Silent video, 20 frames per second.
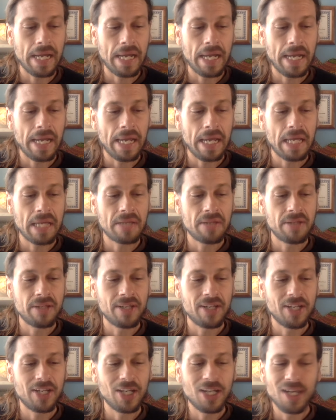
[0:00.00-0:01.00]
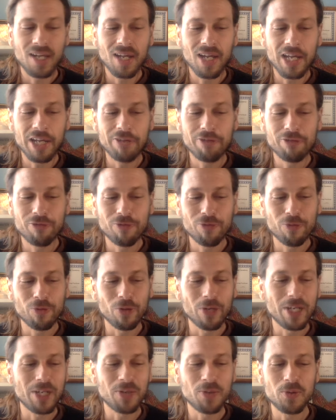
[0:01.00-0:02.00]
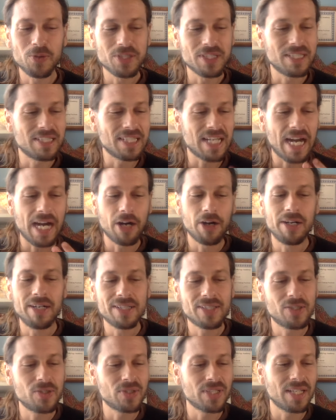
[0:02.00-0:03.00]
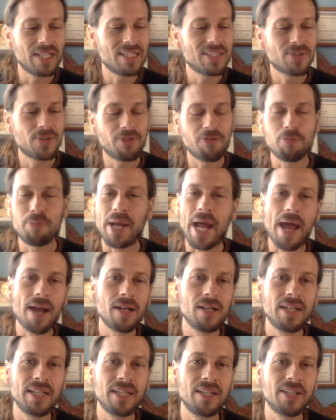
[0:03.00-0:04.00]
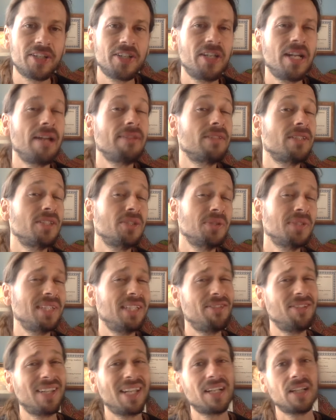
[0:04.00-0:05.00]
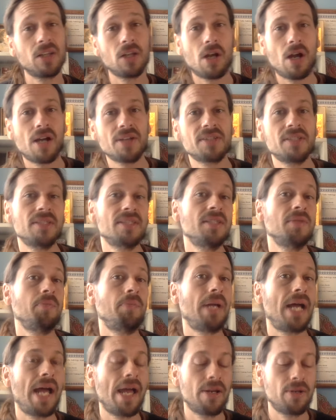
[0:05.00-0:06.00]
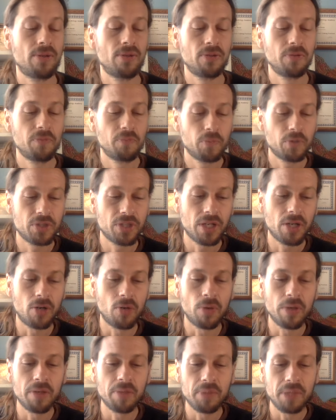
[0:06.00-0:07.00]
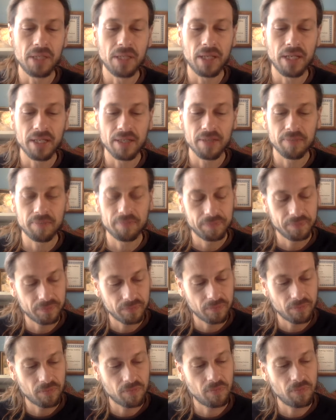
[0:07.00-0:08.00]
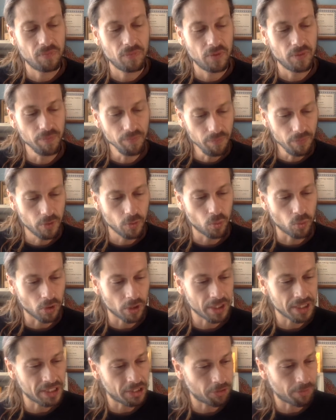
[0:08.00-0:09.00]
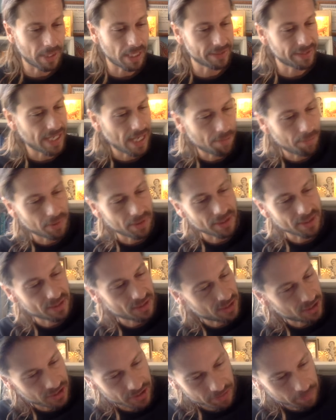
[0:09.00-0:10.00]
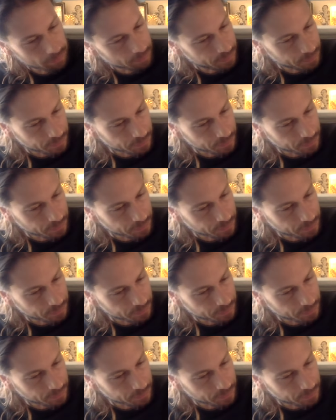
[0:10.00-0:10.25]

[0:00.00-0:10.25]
And if for anyone who's in Aries who's any sort of battling, it could have to do with even like losses in battle. Which I don't want to be like worrying you about that, but this is just